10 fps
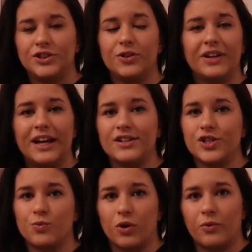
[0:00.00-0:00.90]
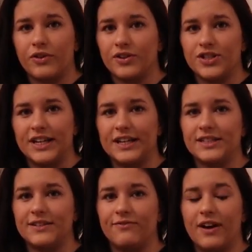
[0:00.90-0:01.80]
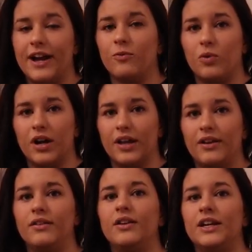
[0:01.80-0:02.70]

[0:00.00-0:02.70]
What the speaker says: So again, just work with your stance and find what